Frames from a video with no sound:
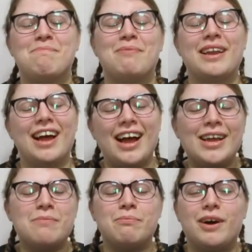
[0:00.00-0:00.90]
But I
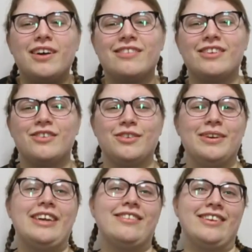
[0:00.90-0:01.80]
am boss at
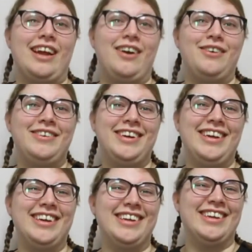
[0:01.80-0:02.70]
charades
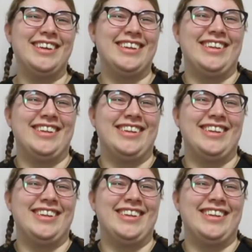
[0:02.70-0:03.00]
now.